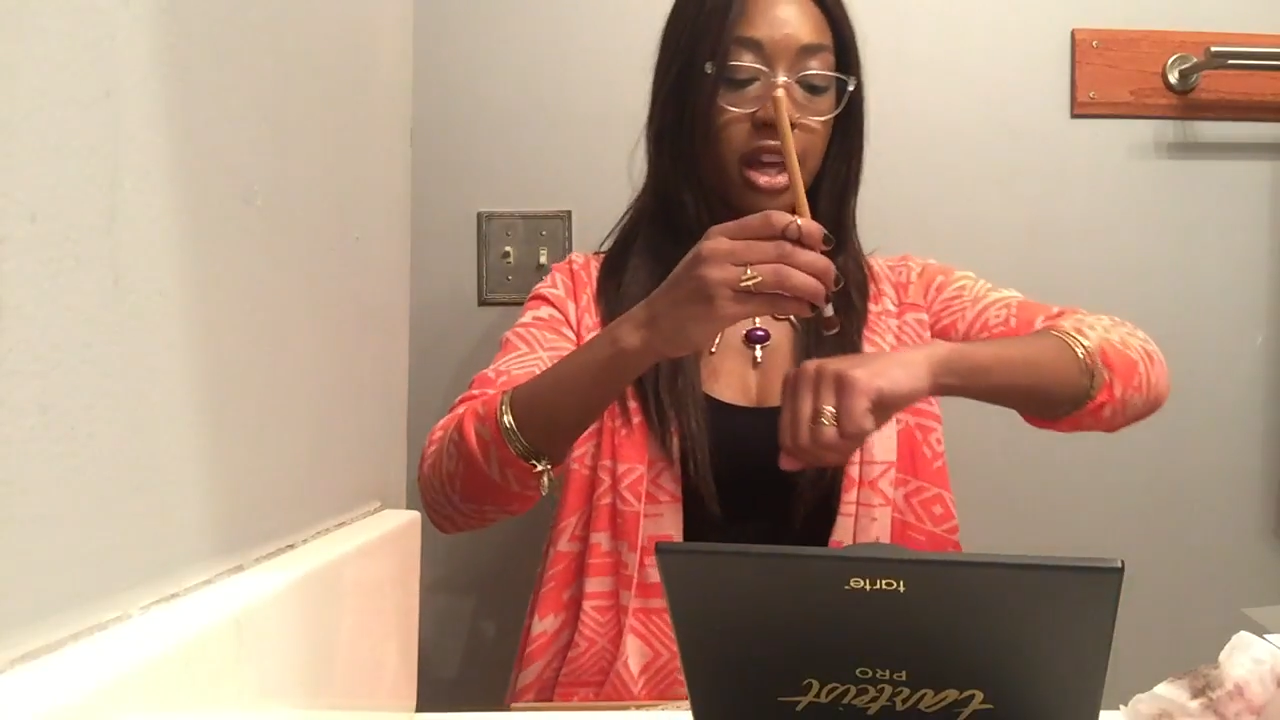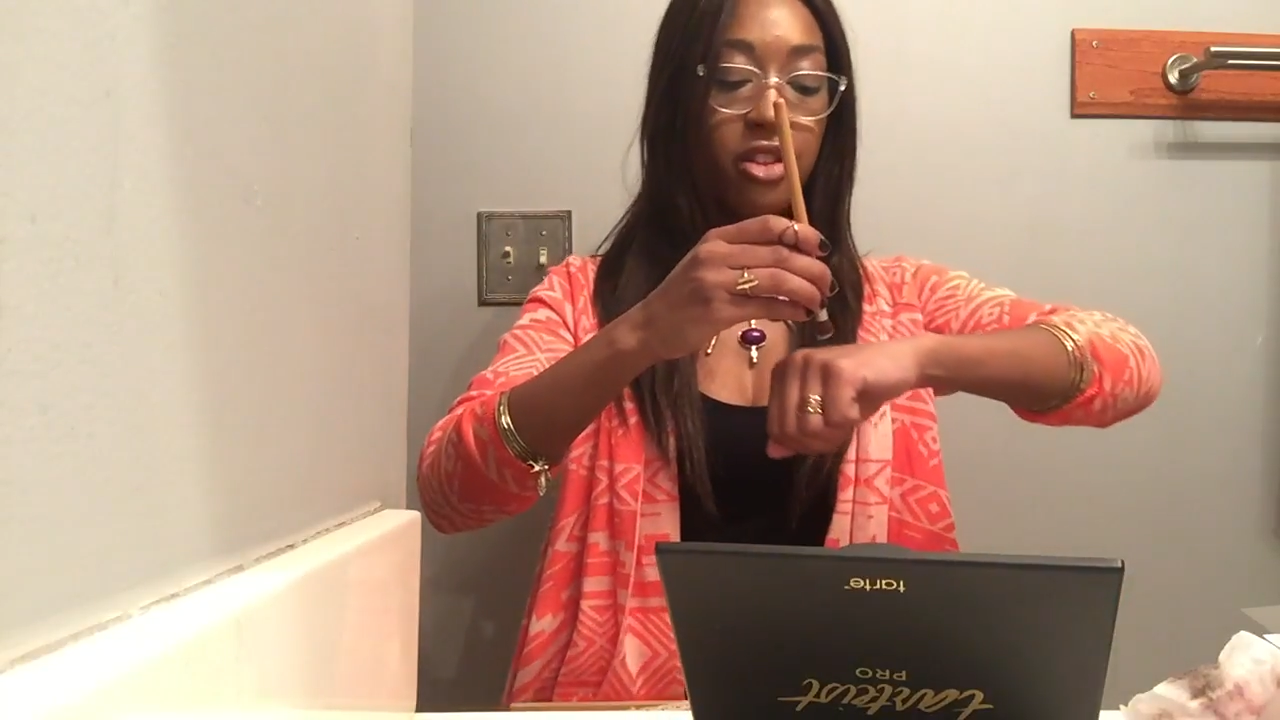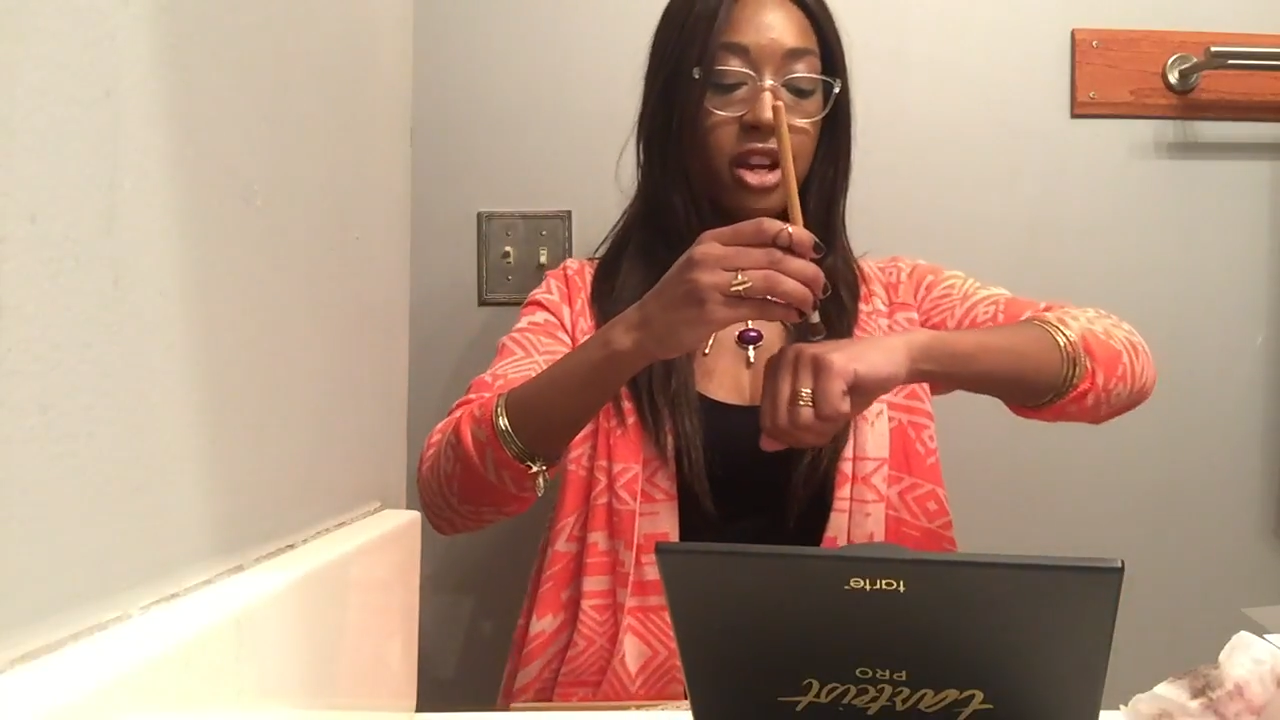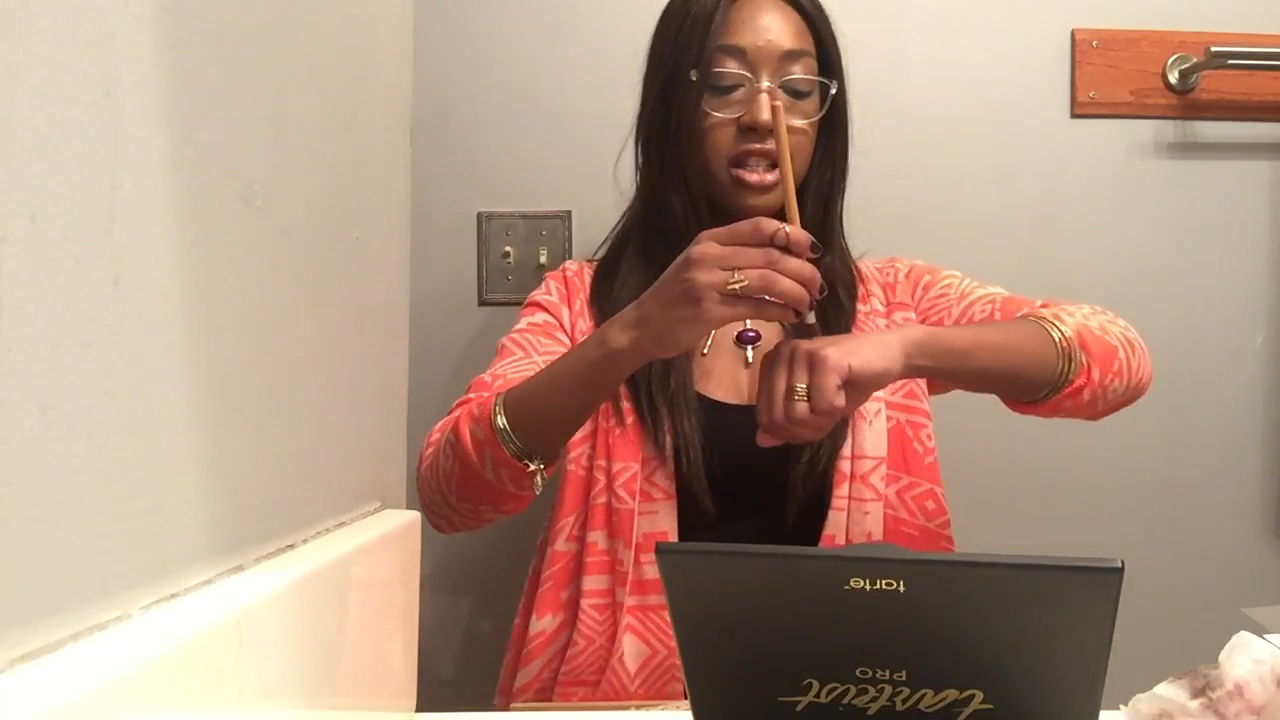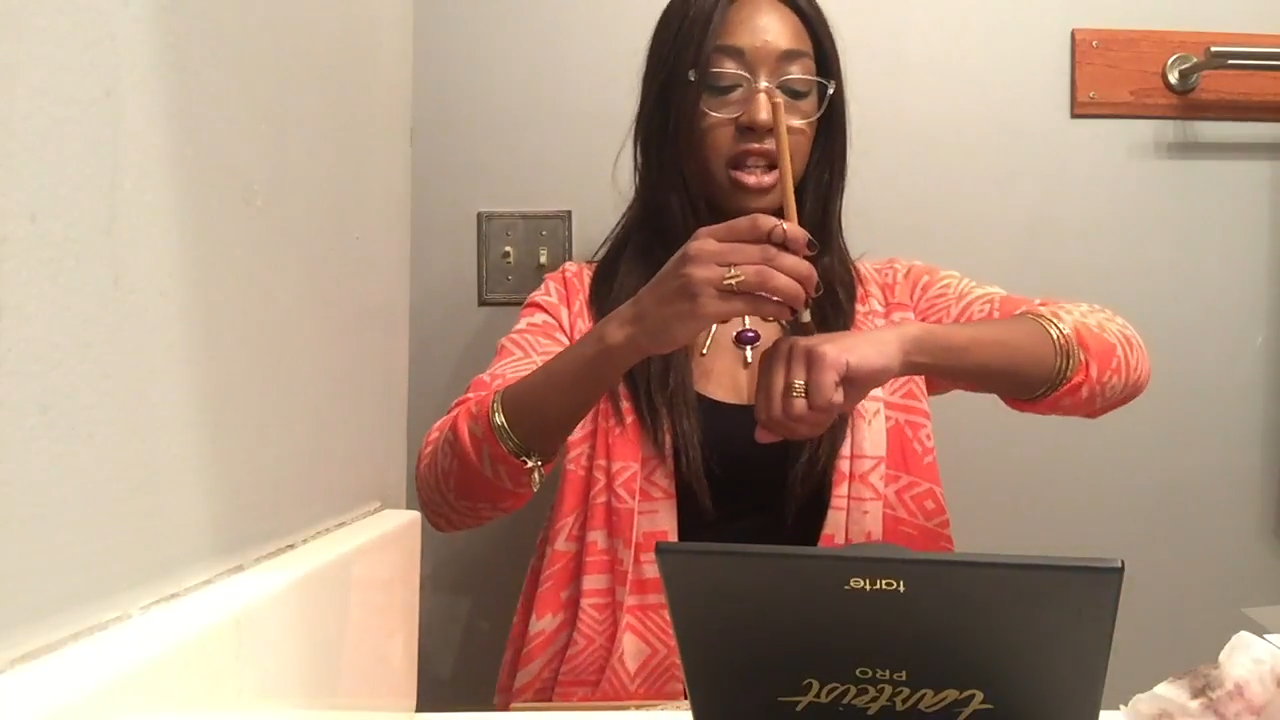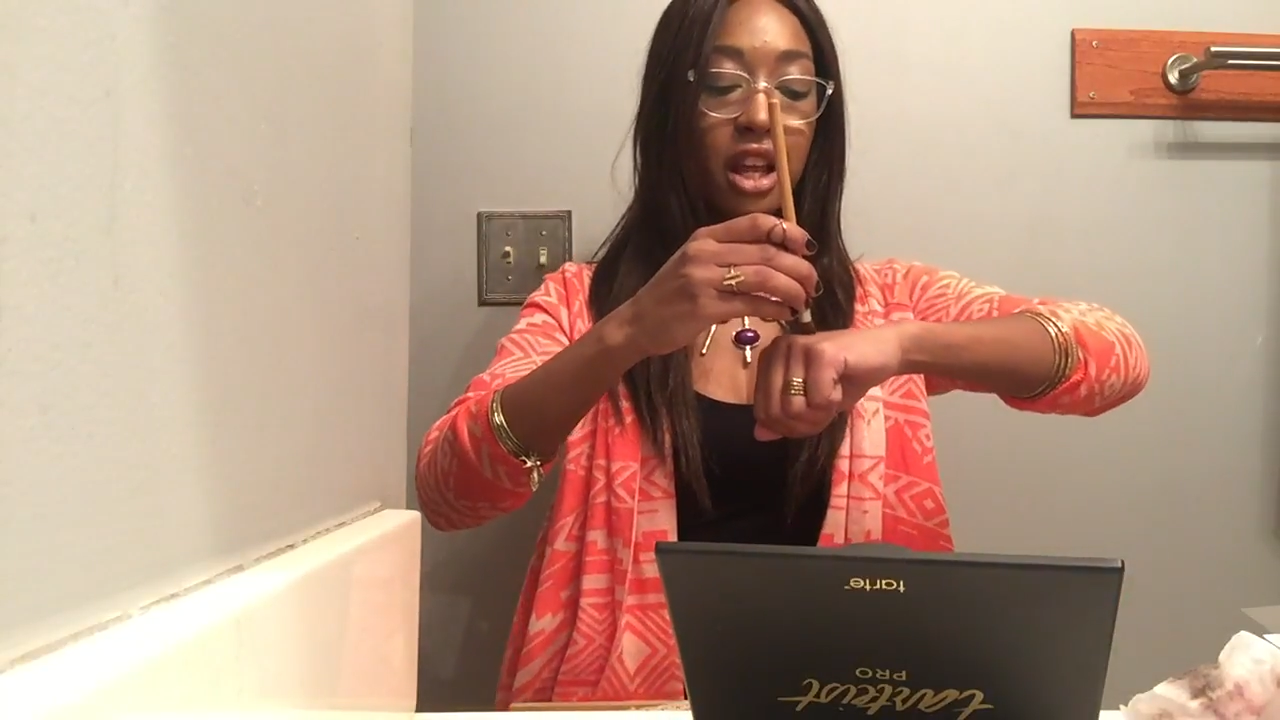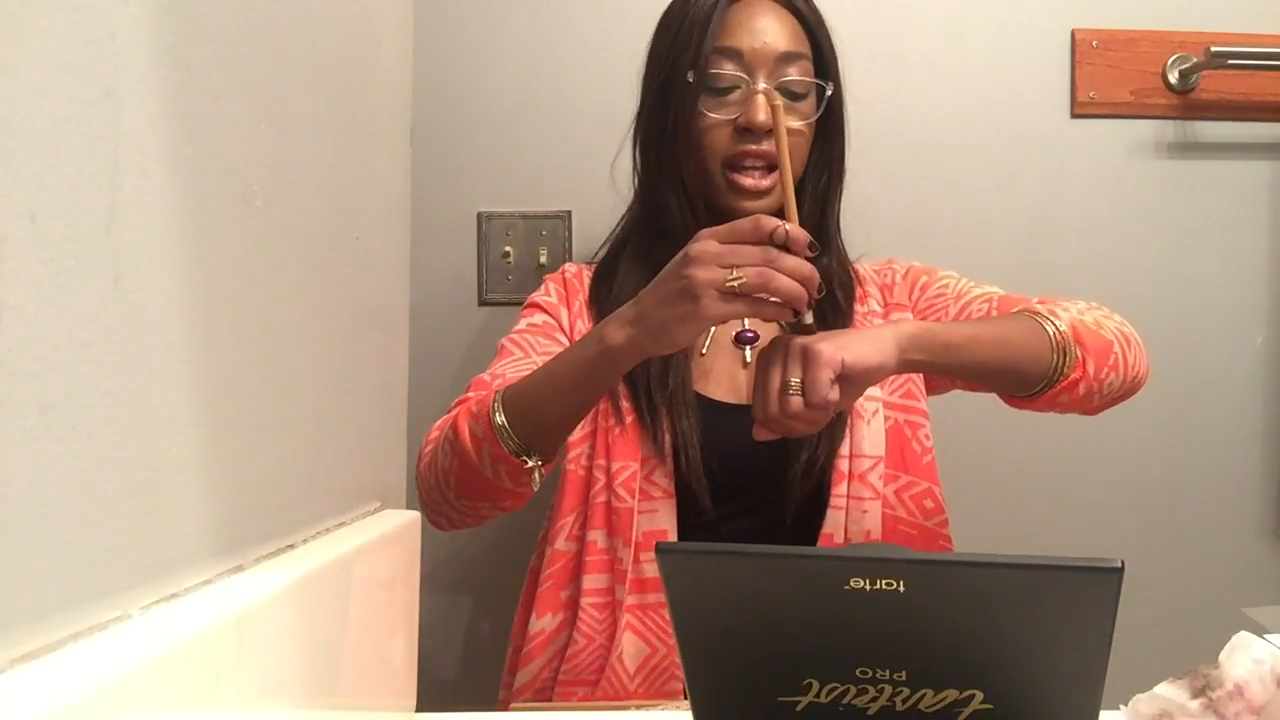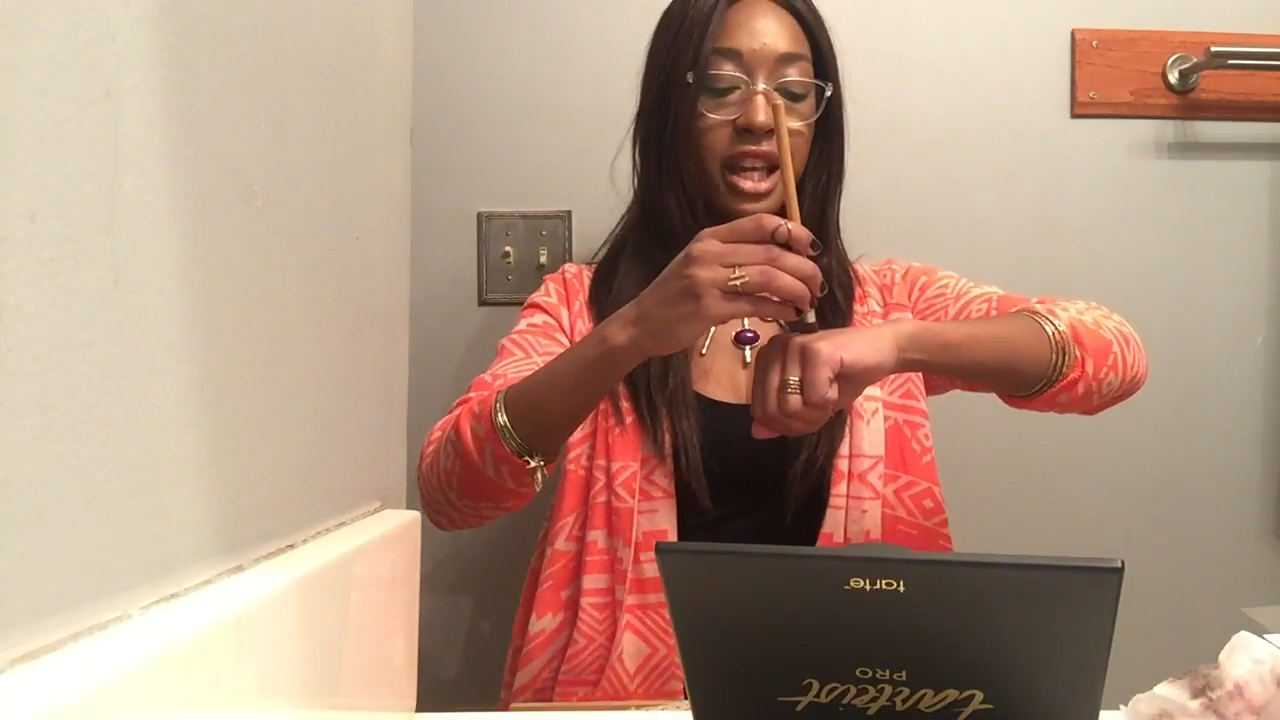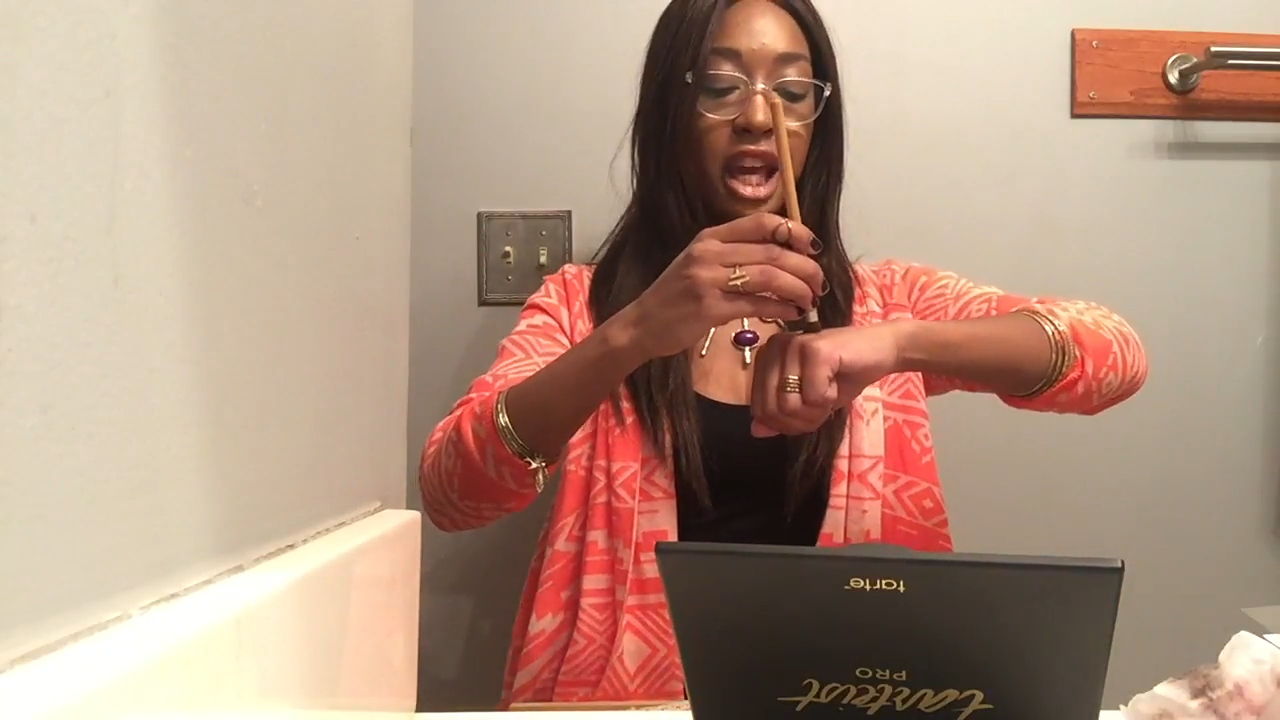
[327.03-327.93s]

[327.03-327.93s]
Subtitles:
And there is a lot of